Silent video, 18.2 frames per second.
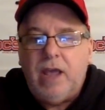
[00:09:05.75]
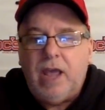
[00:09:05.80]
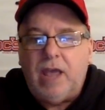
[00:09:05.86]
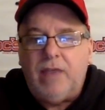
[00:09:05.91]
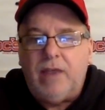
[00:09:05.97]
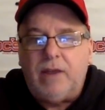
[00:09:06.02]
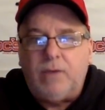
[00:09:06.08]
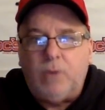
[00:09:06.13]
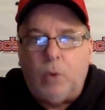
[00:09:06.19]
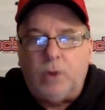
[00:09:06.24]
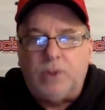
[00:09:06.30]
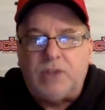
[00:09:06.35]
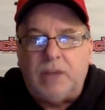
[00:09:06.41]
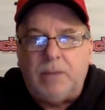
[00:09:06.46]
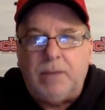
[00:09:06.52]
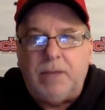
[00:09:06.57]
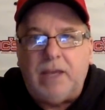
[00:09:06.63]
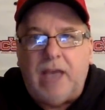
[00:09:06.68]
And then, of
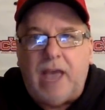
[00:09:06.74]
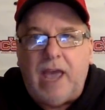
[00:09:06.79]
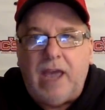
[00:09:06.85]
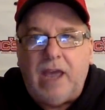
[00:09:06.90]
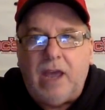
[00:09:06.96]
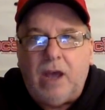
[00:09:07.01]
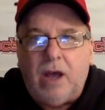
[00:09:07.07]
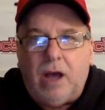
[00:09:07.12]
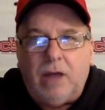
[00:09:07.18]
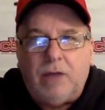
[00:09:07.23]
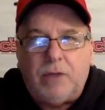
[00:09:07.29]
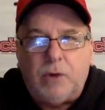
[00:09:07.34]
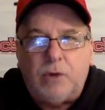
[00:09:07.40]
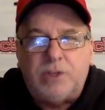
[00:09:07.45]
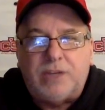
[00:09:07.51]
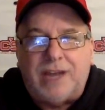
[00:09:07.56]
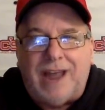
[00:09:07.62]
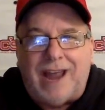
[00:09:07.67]
course, NBA uh,
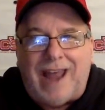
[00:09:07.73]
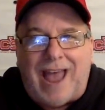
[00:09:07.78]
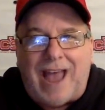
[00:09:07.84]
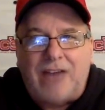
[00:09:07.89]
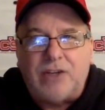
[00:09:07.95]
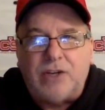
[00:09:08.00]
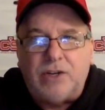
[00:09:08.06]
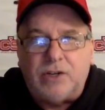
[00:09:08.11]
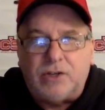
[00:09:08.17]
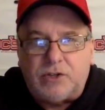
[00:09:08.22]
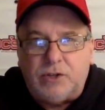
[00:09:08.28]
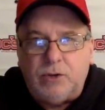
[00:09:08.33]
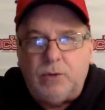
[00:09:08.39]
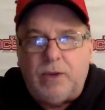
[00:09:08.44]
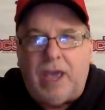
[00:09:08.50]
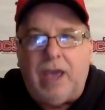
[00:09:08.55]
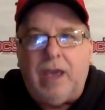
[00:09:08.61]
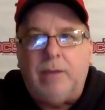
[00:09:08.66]
Thursday night action, just
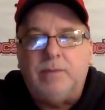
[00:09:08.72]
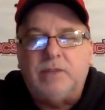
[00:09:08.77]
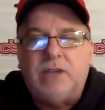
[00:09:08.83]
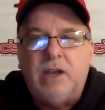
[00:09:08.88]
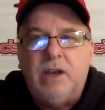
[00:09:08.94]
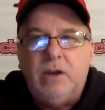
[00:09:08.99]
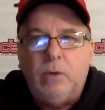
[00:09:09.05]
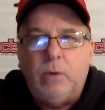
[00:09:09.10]
two games.